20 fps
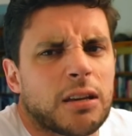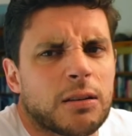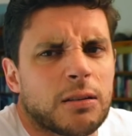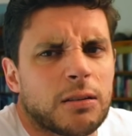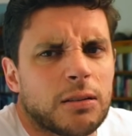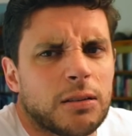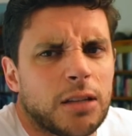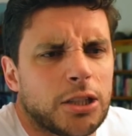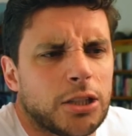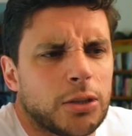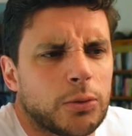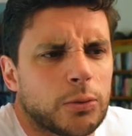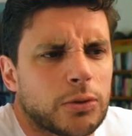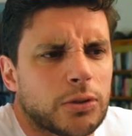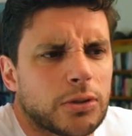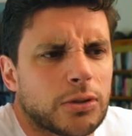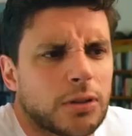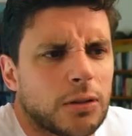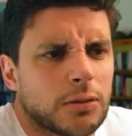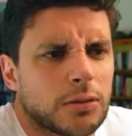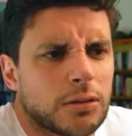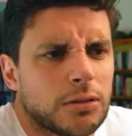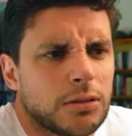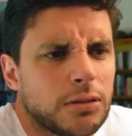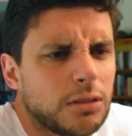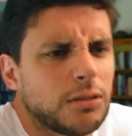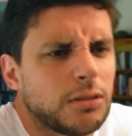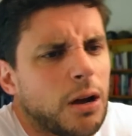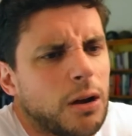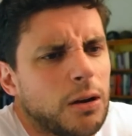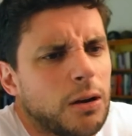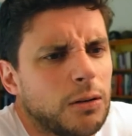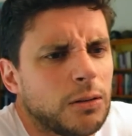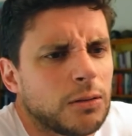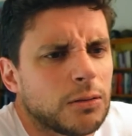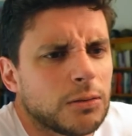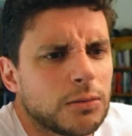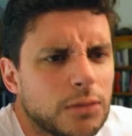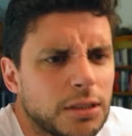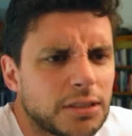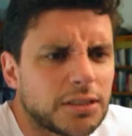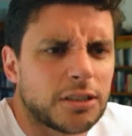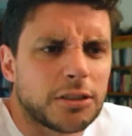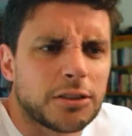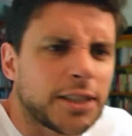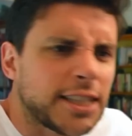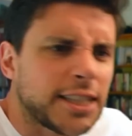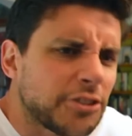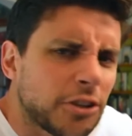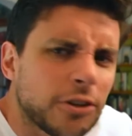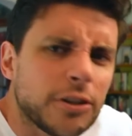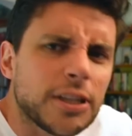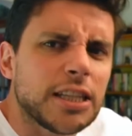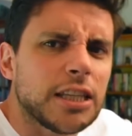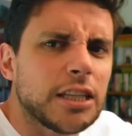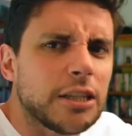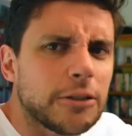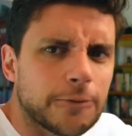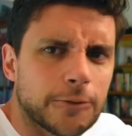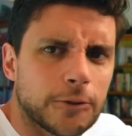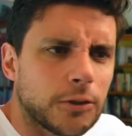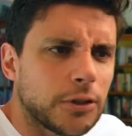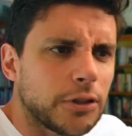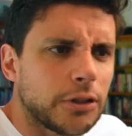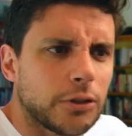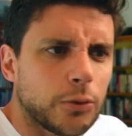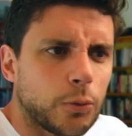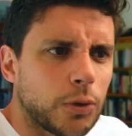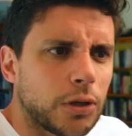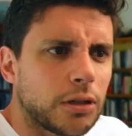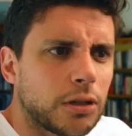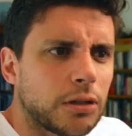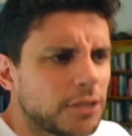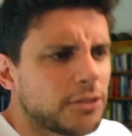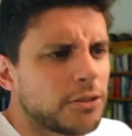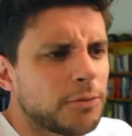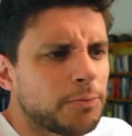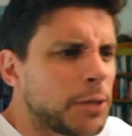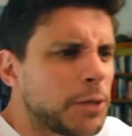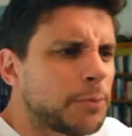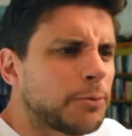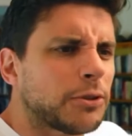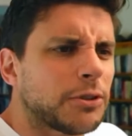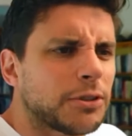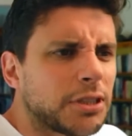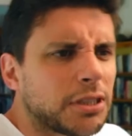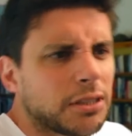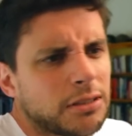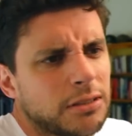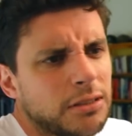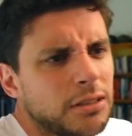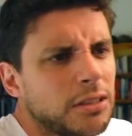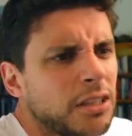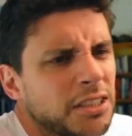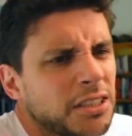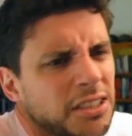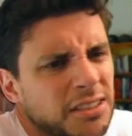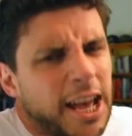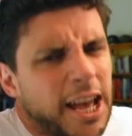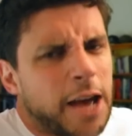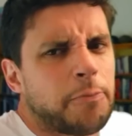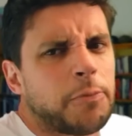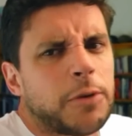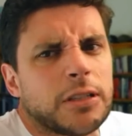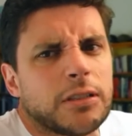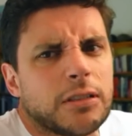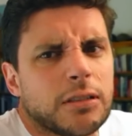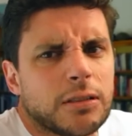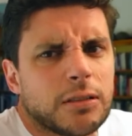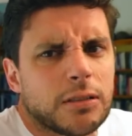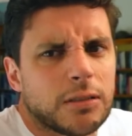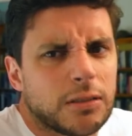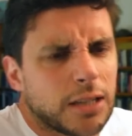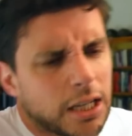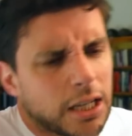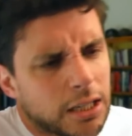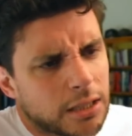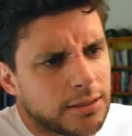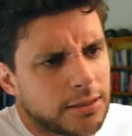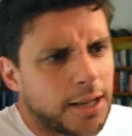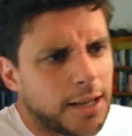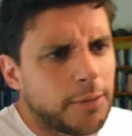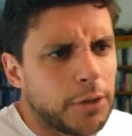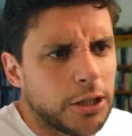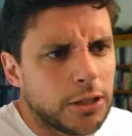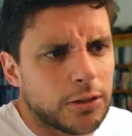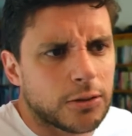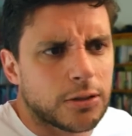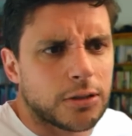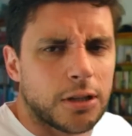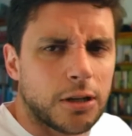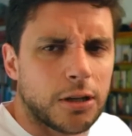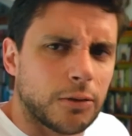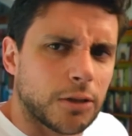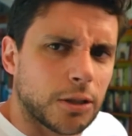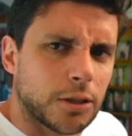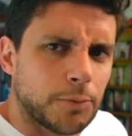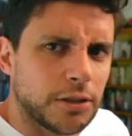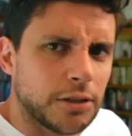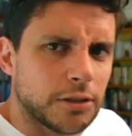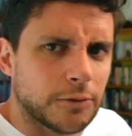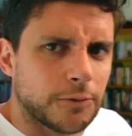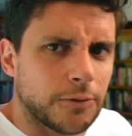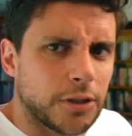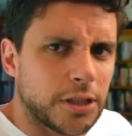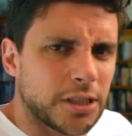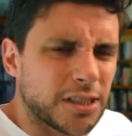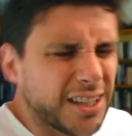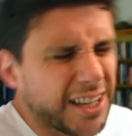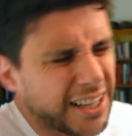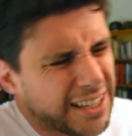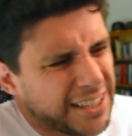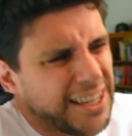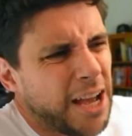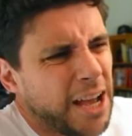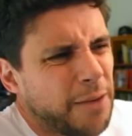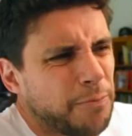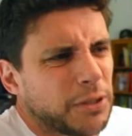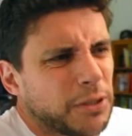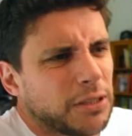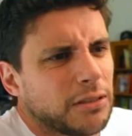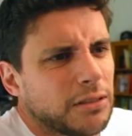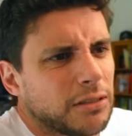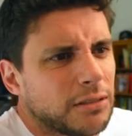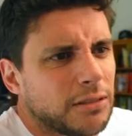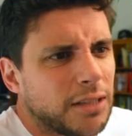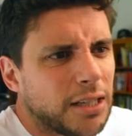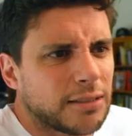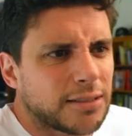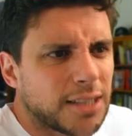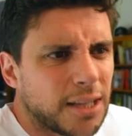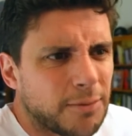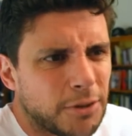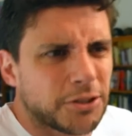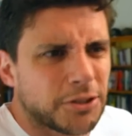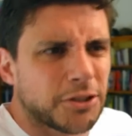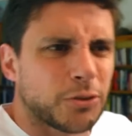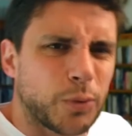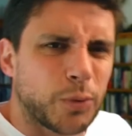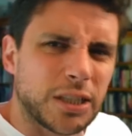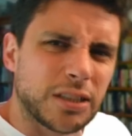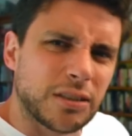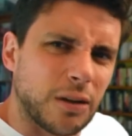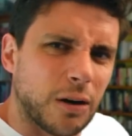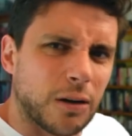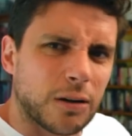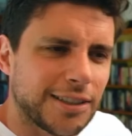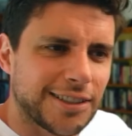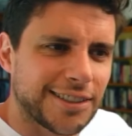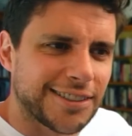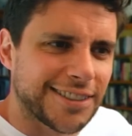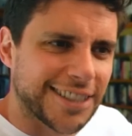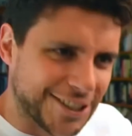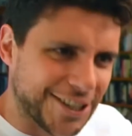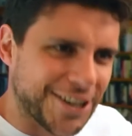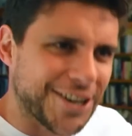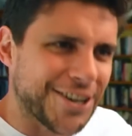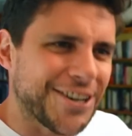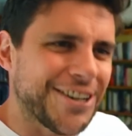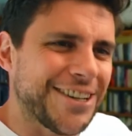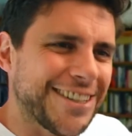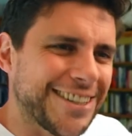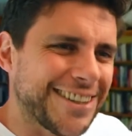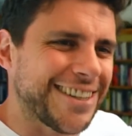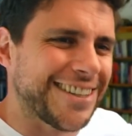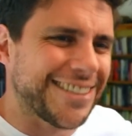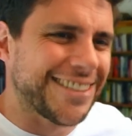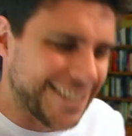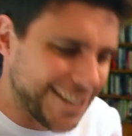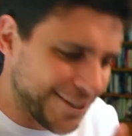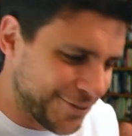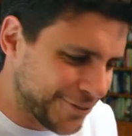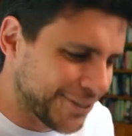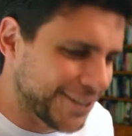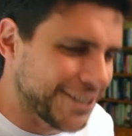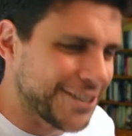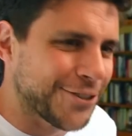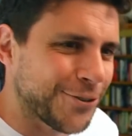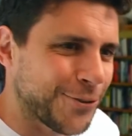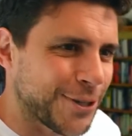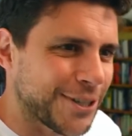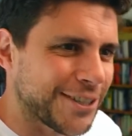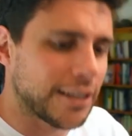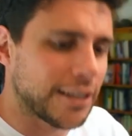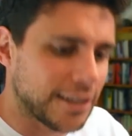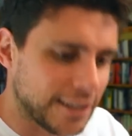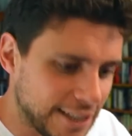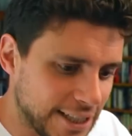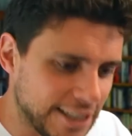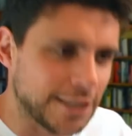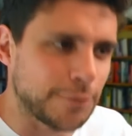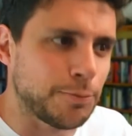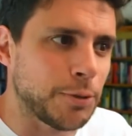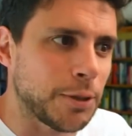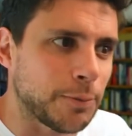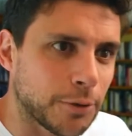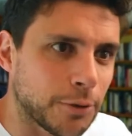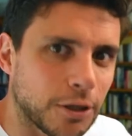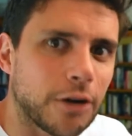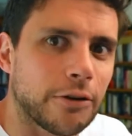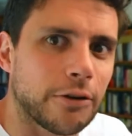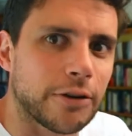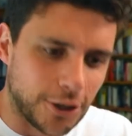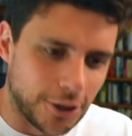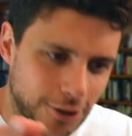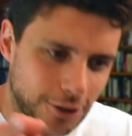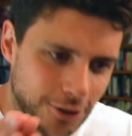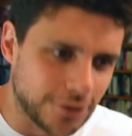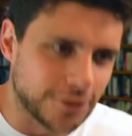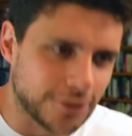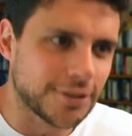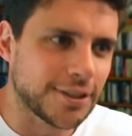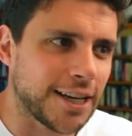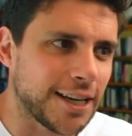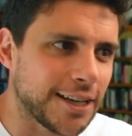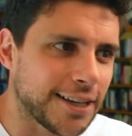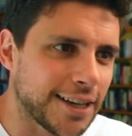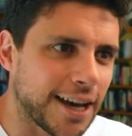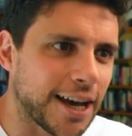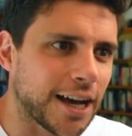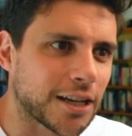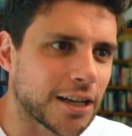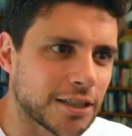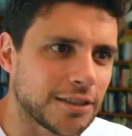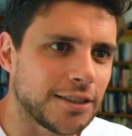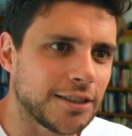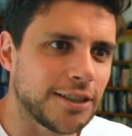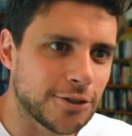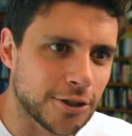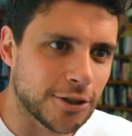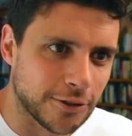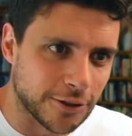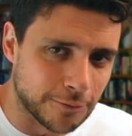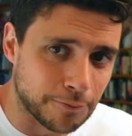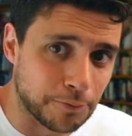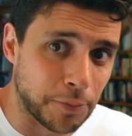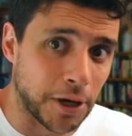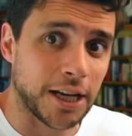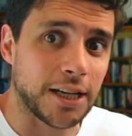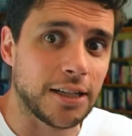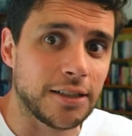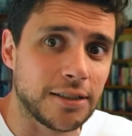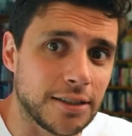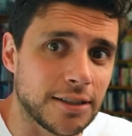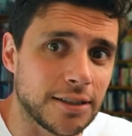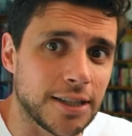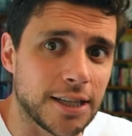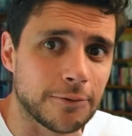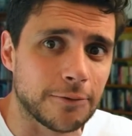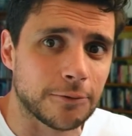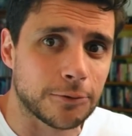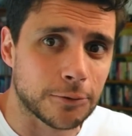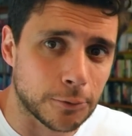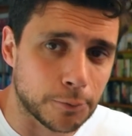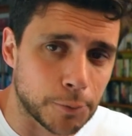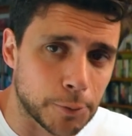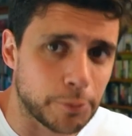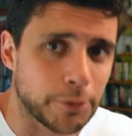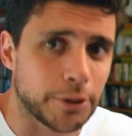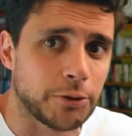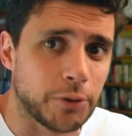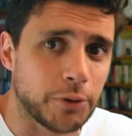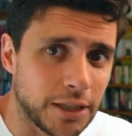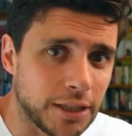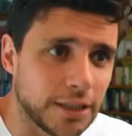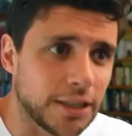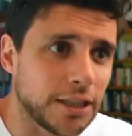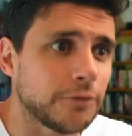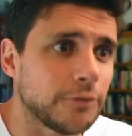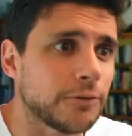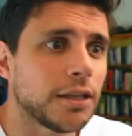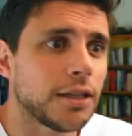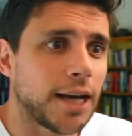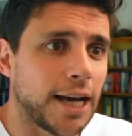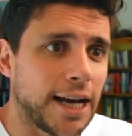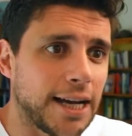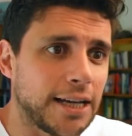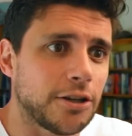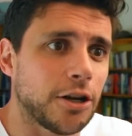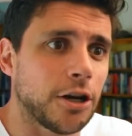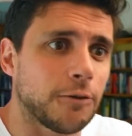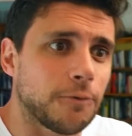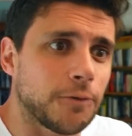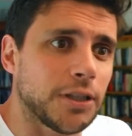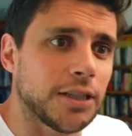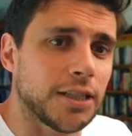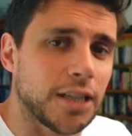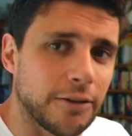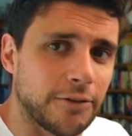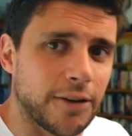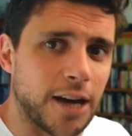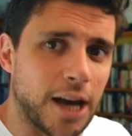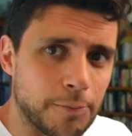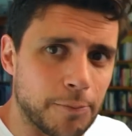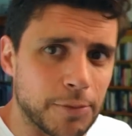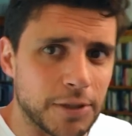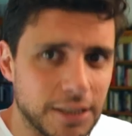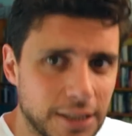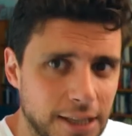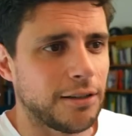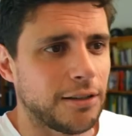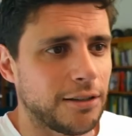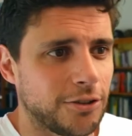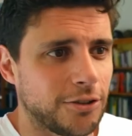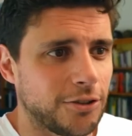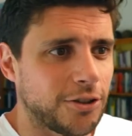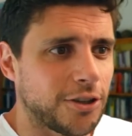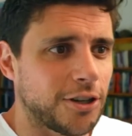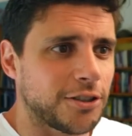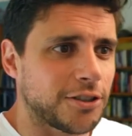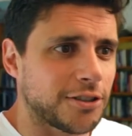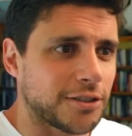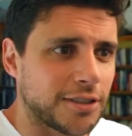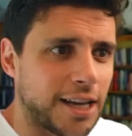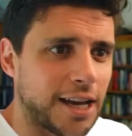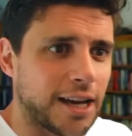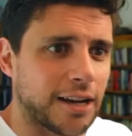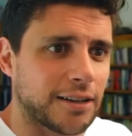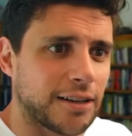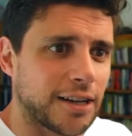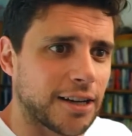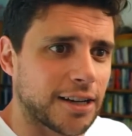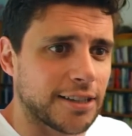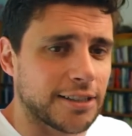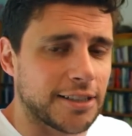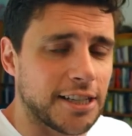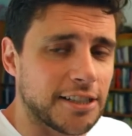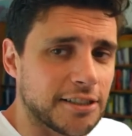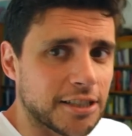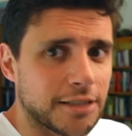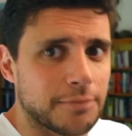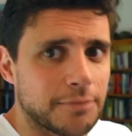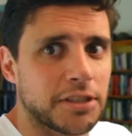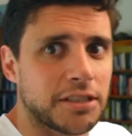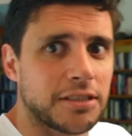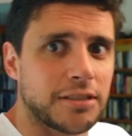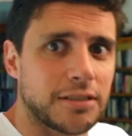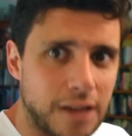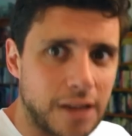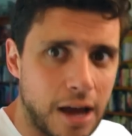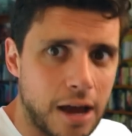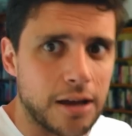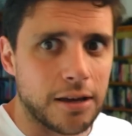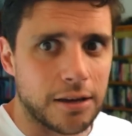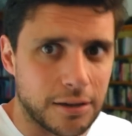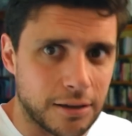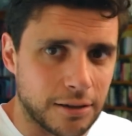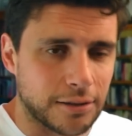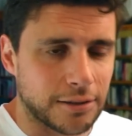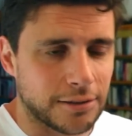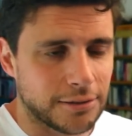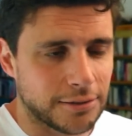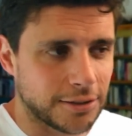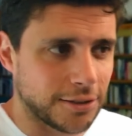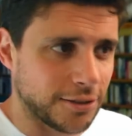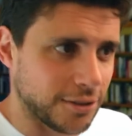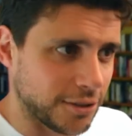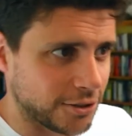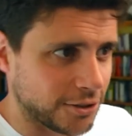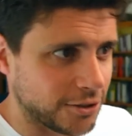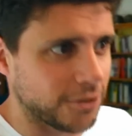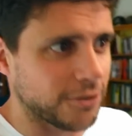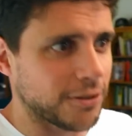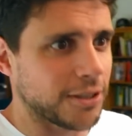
that you were assaulted. There's no evil in the world. People just, it just happens. It's like stubbing your toe on a piece of furniture. Like, it happens. Next time I'll just wear socks. Like, no, there's evil in the world. These people are it. You take action in terms of punishing them for perpetuating evil, and hopefully it never happens again. You don't just act like it's a mistake, because it's certainly